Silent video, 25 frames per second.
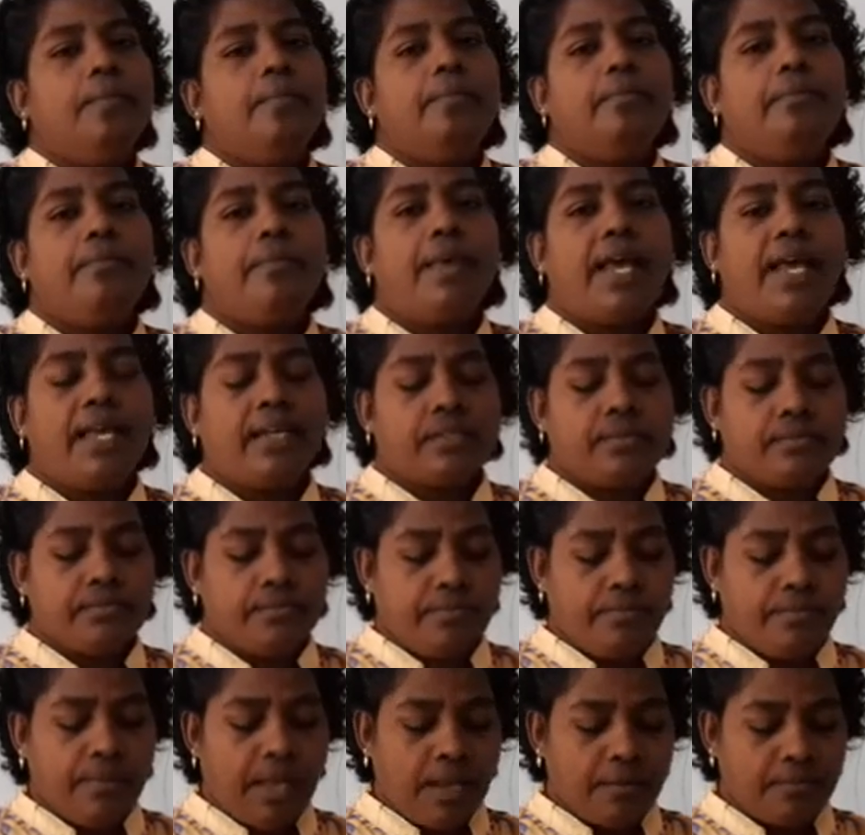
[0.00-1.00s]

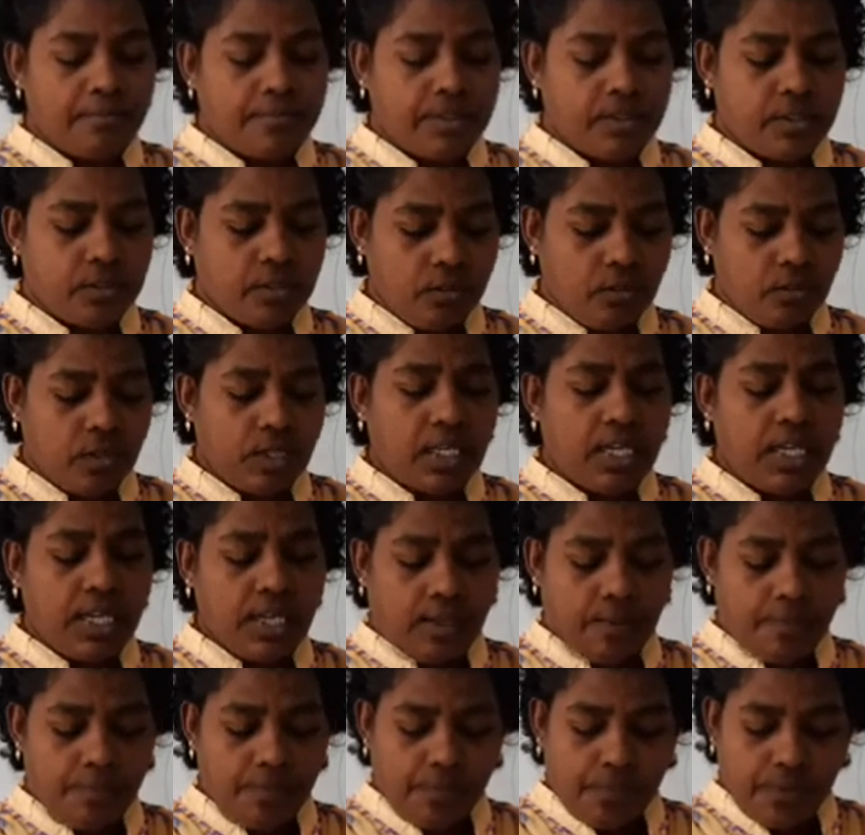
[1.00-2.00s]
maps.
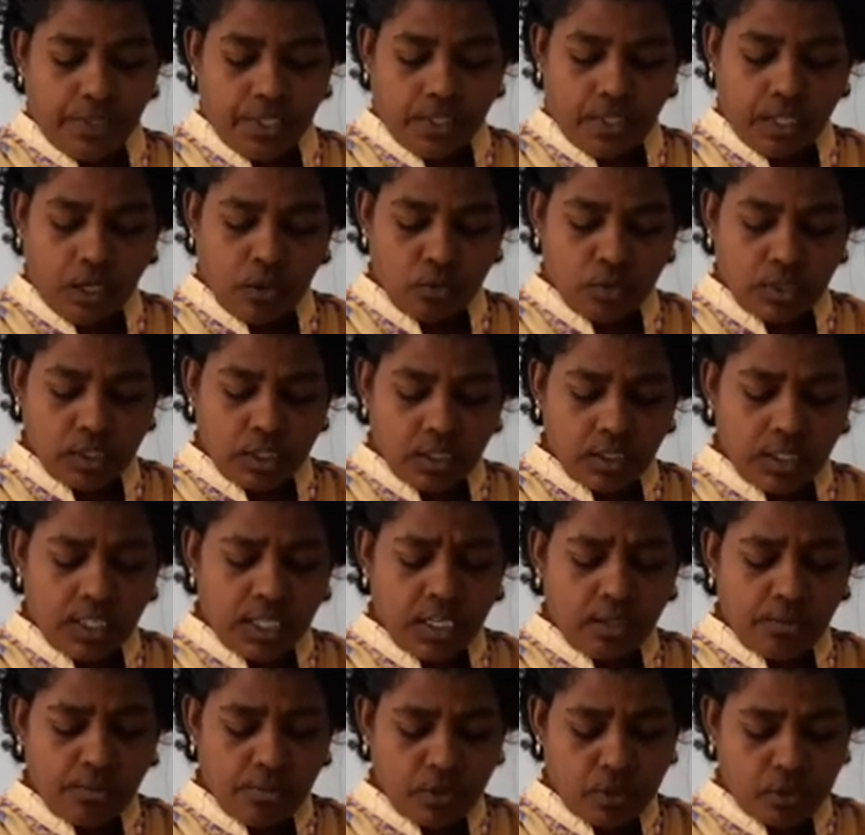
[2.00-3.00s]
Okay. Now turn
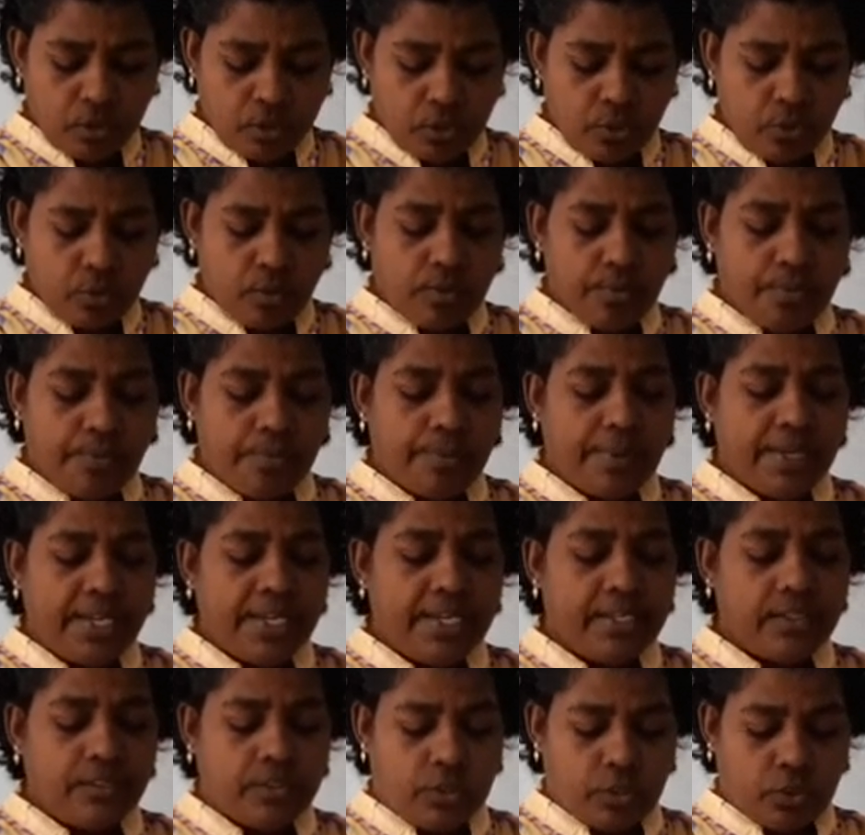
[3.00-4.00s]
your book to
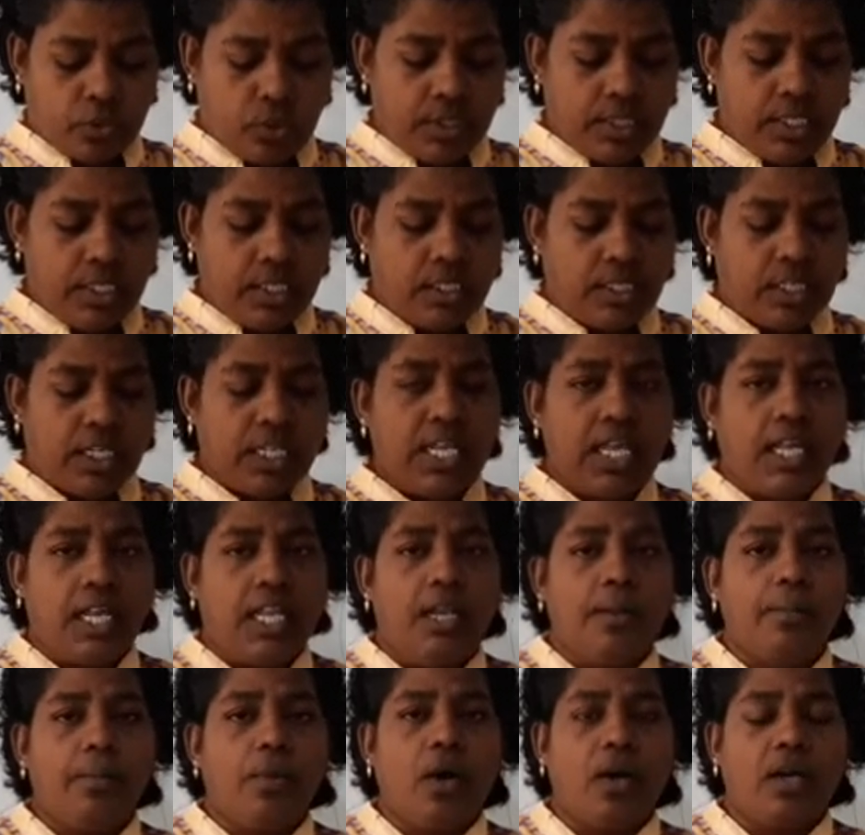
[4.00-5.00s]
page 23.
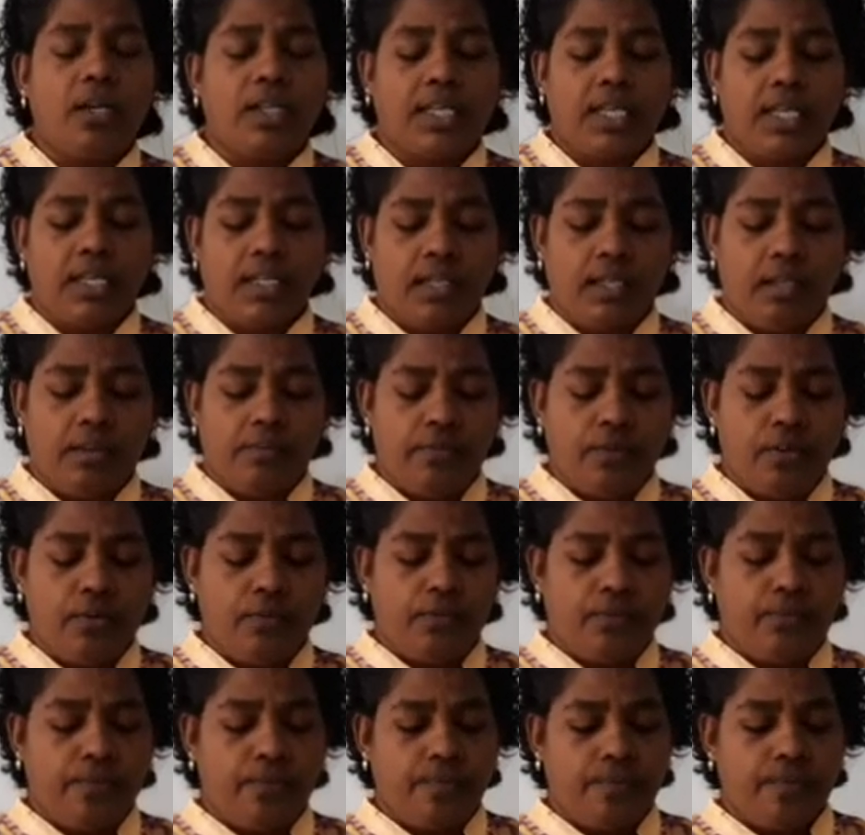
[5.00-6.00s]
I will mark and give
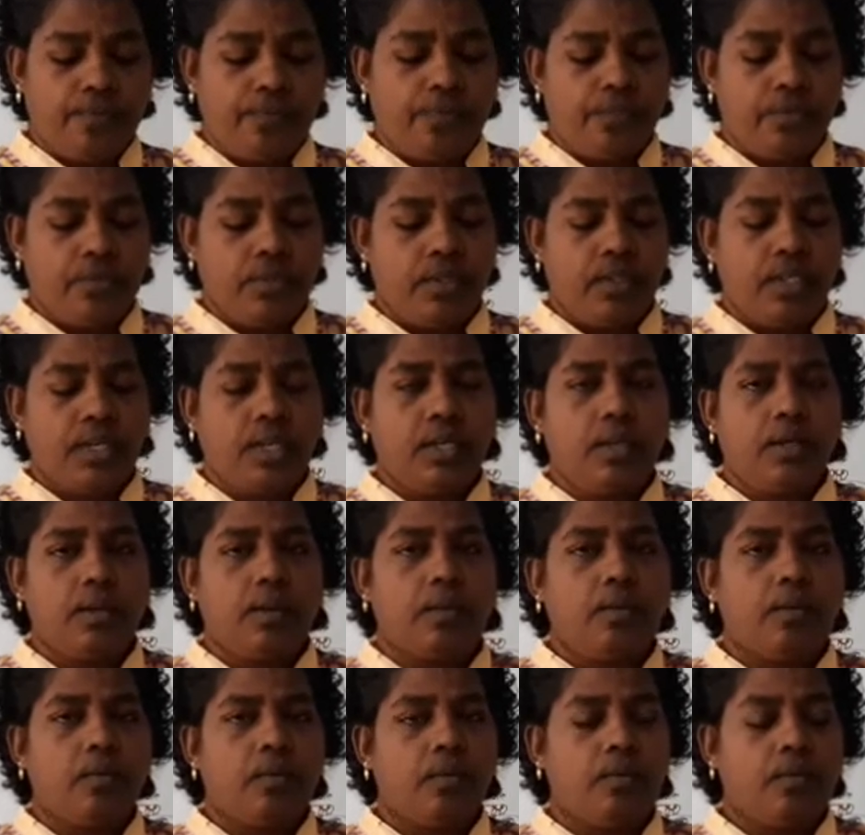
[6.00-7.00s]
you
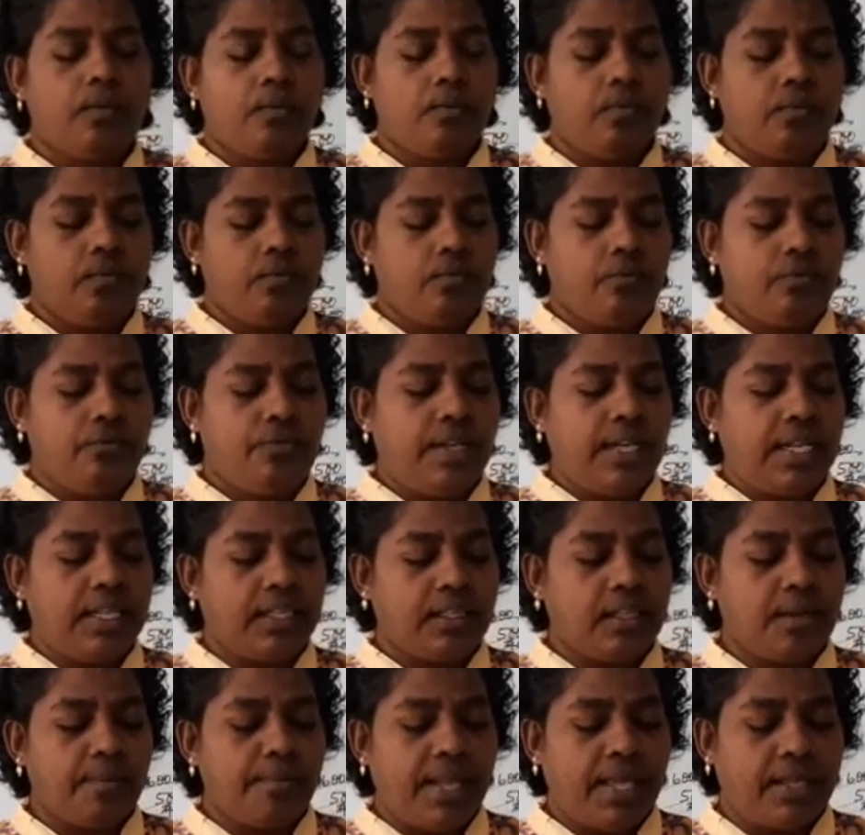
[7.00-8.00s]
the filling
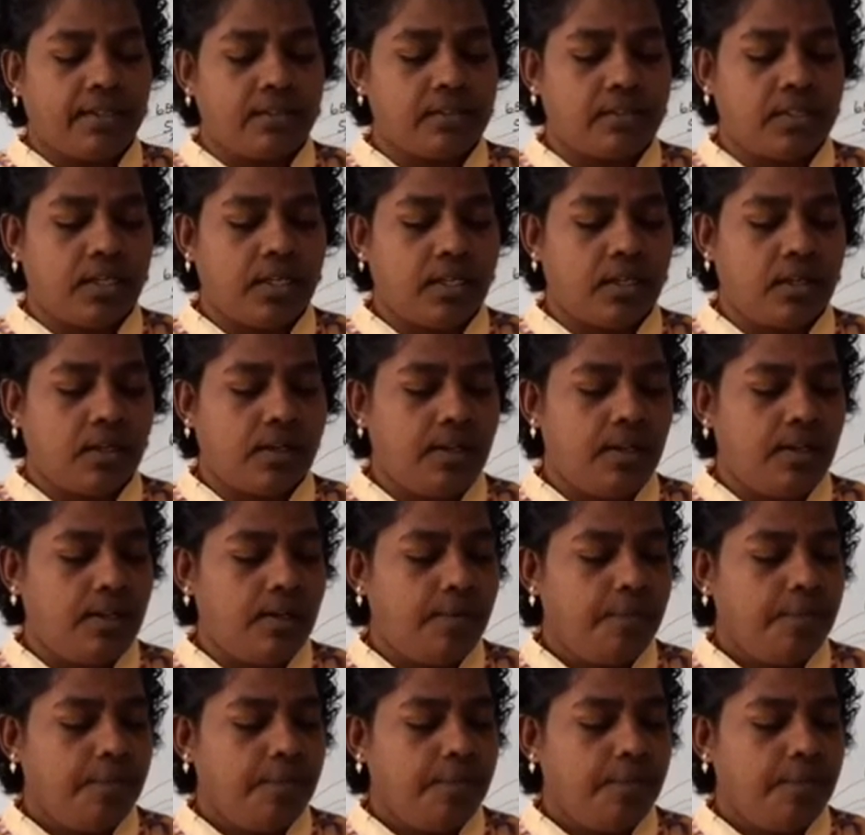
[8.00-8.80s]
the blanks and all.